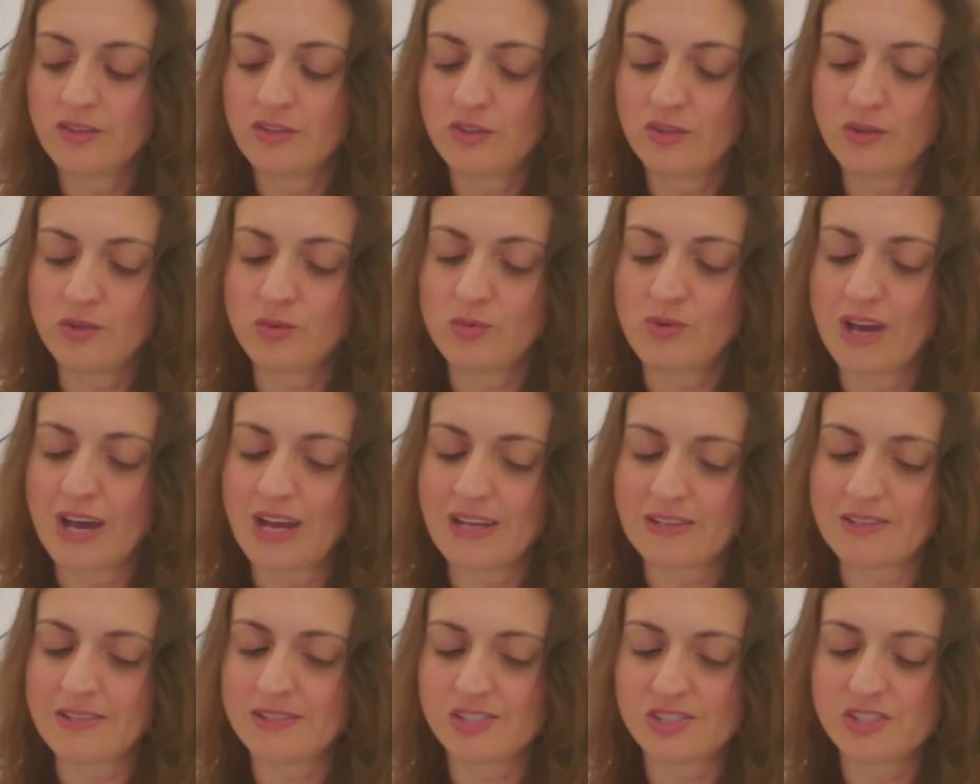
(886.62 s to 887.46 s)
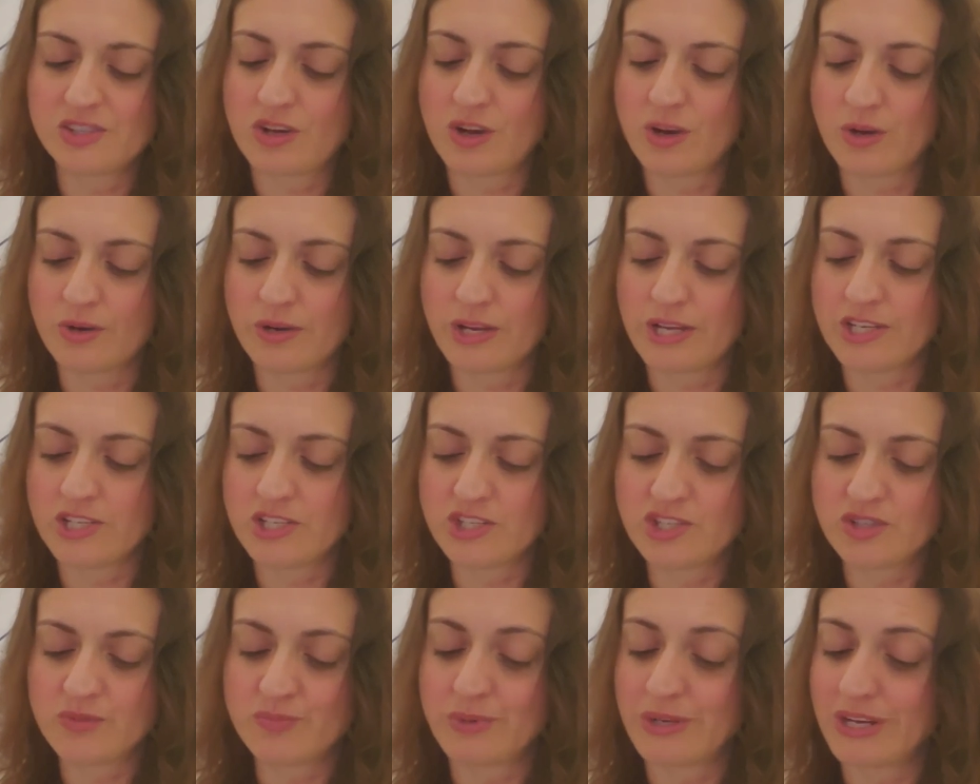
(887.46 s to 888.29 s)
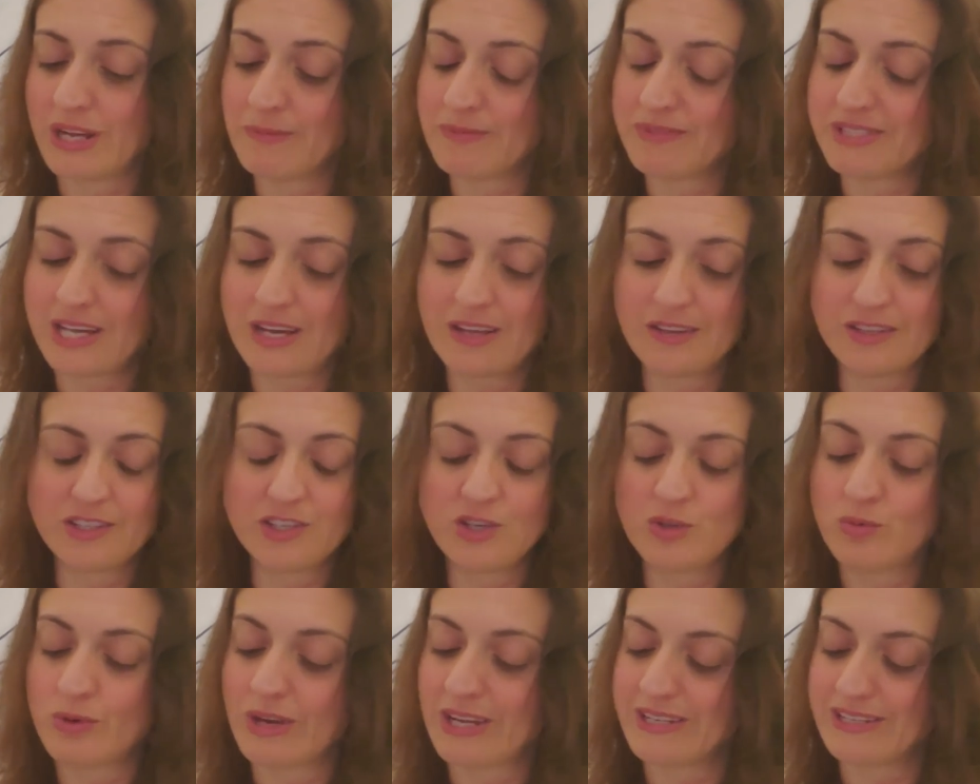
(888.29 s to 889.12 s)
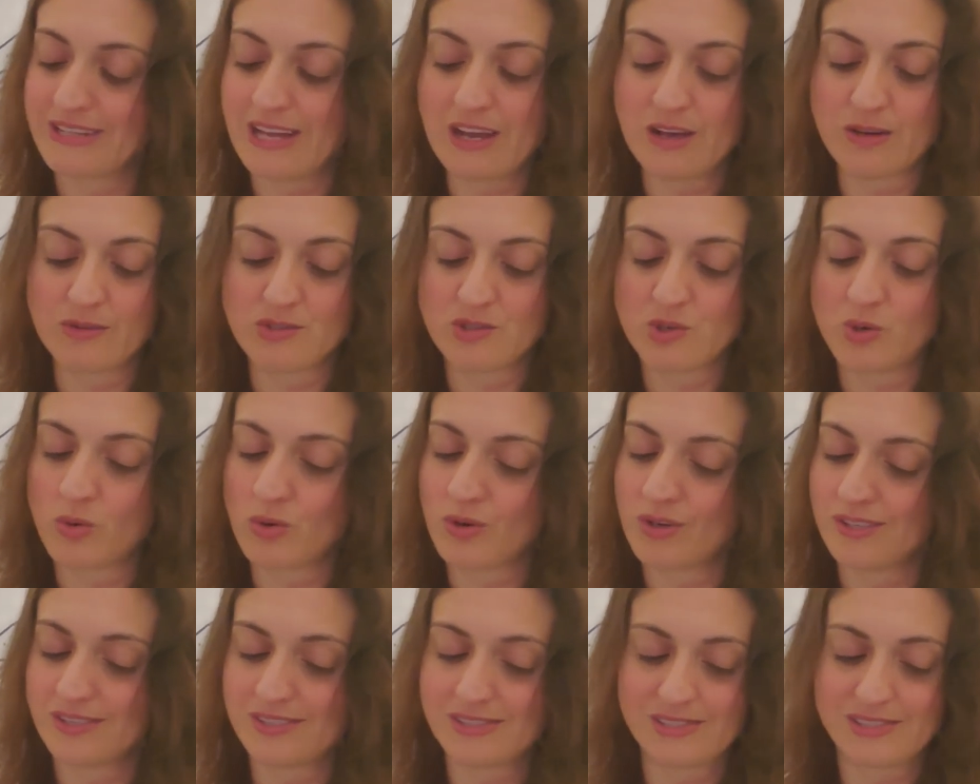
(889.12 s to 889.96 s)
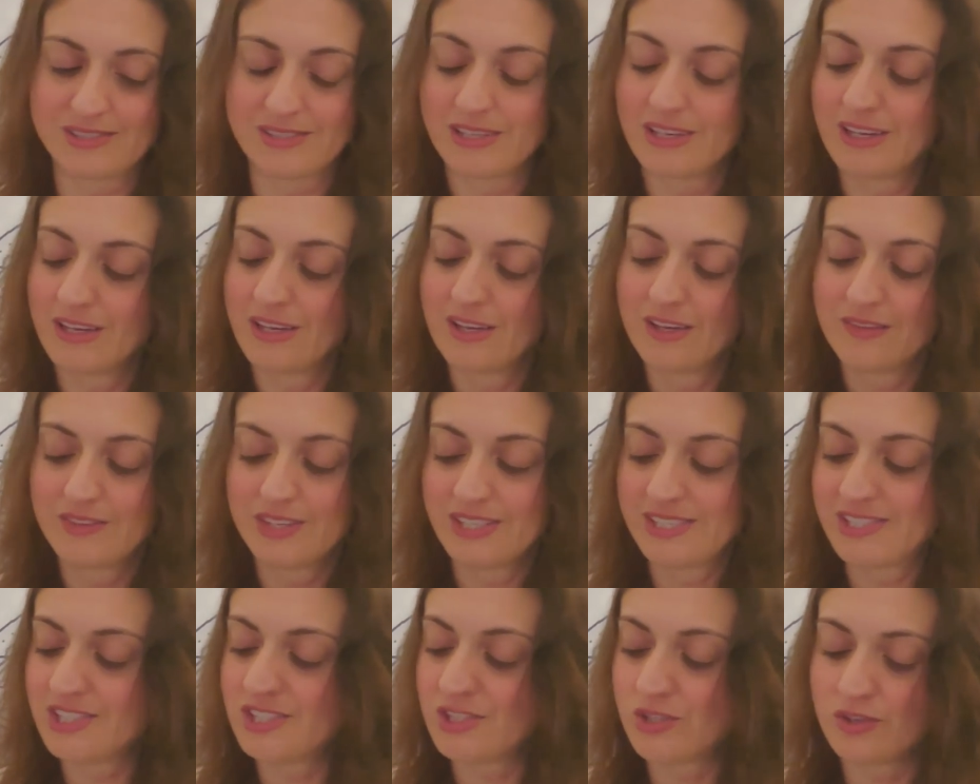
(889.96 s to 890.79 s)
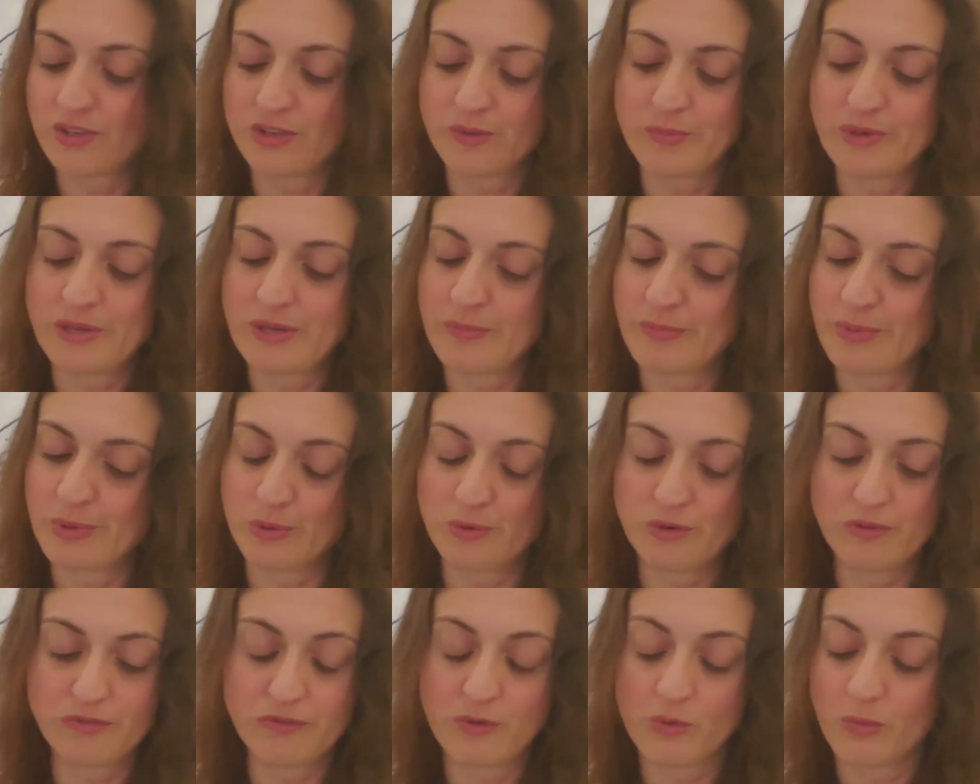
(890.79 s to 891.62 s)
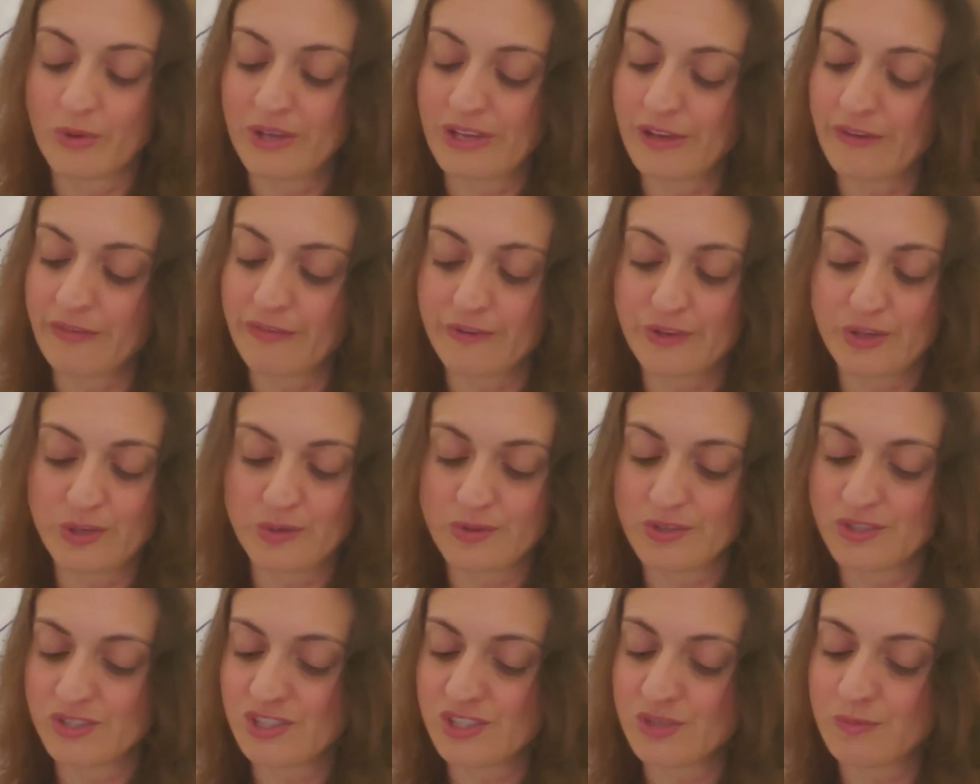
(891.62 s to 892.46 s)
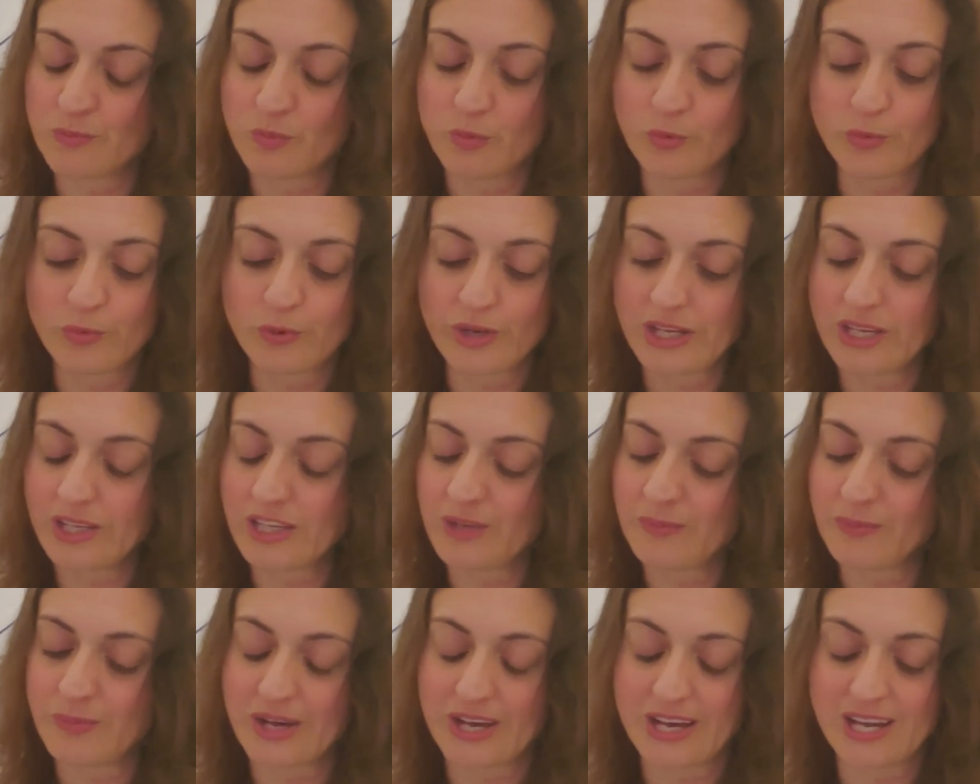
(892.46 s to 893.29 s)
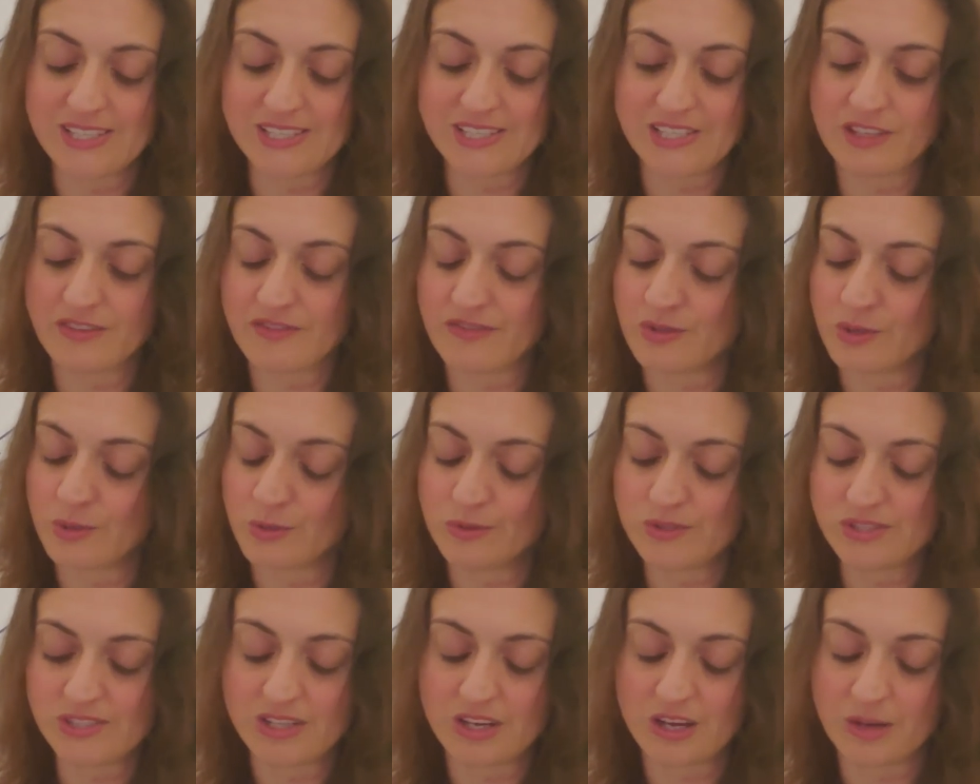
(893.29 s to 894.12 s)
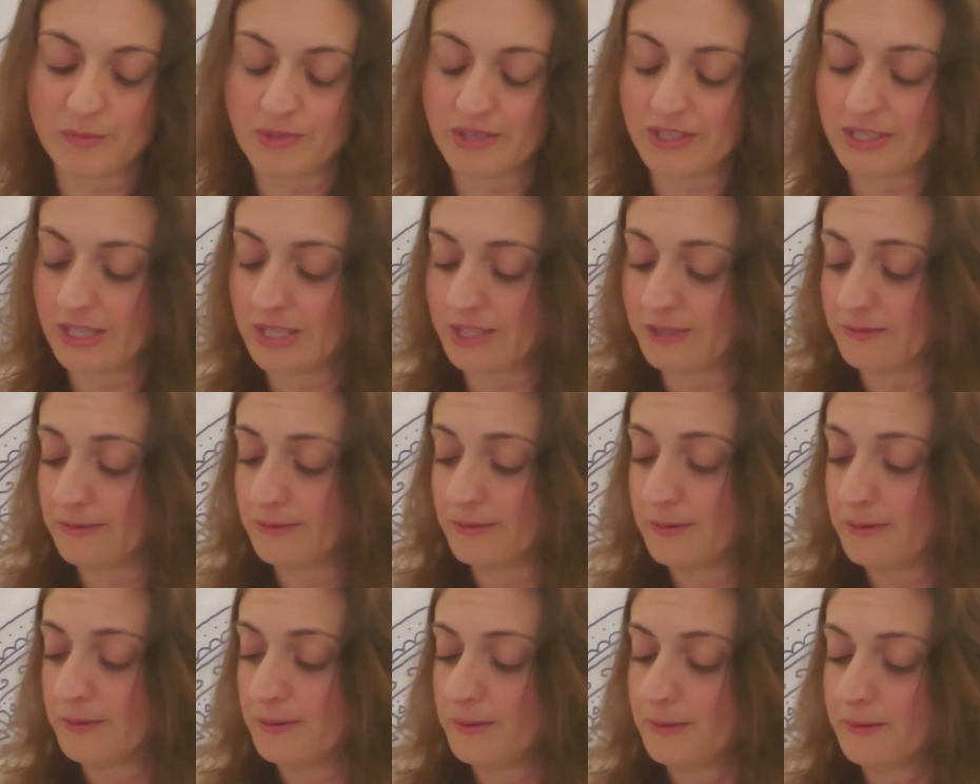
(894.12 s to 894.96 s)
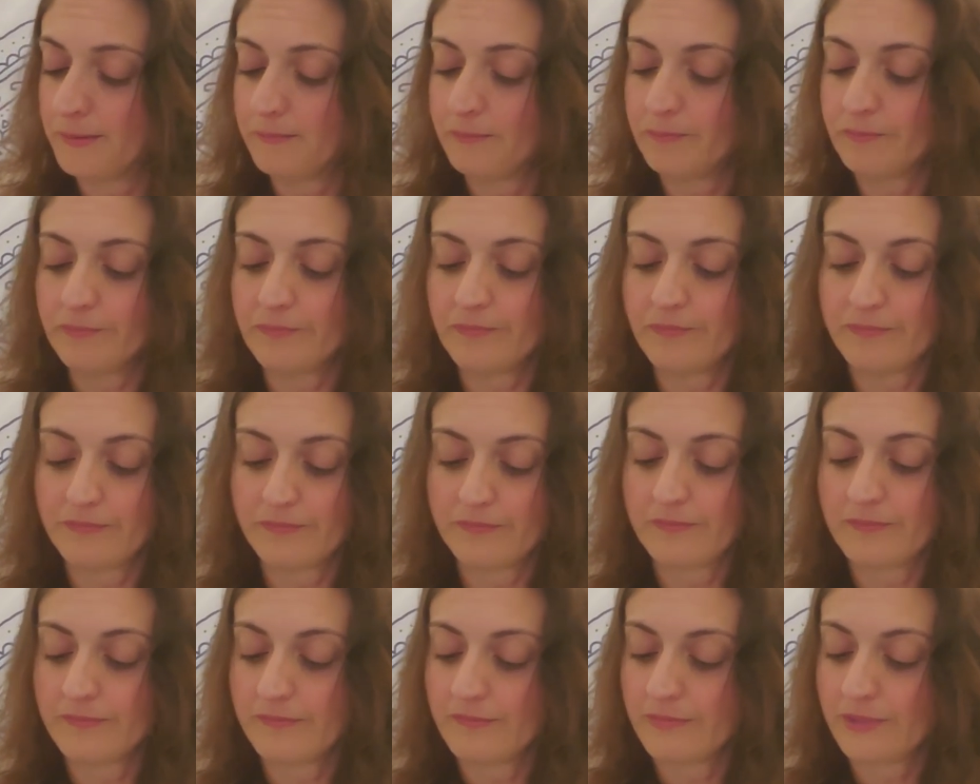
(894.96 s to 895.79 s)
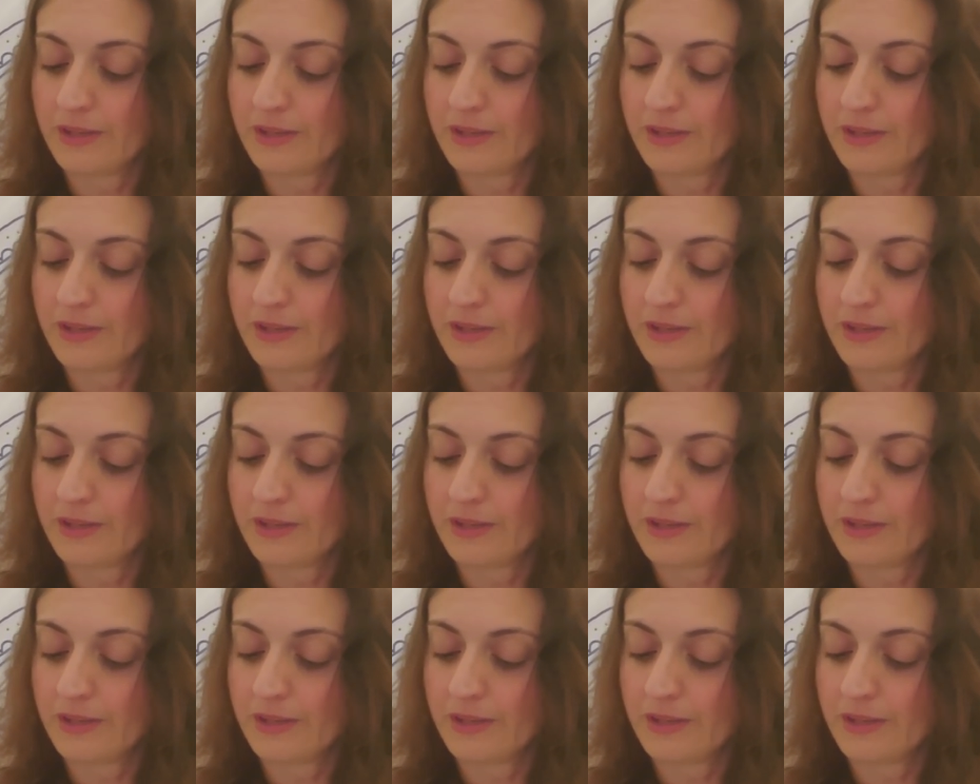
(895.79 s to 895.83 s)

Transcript: you got discouraged. But I'm telling you right now, Taurus, this is going to be a beautiful week for you. There's some really positive news coming in.